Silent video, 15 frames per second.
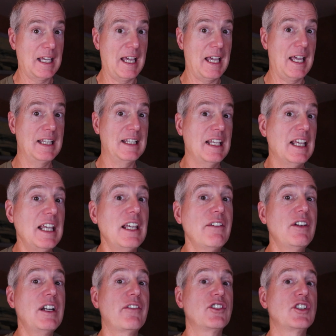And
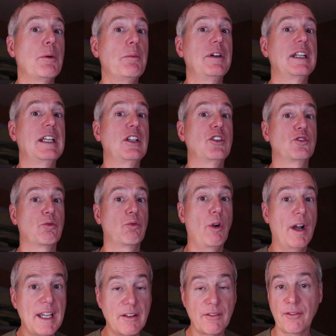even if someone is
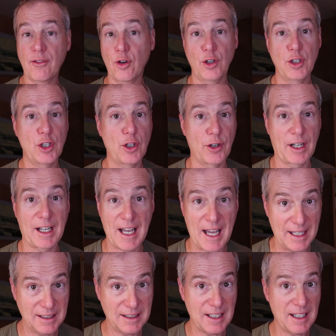right for your
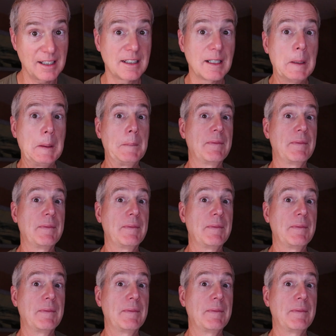content,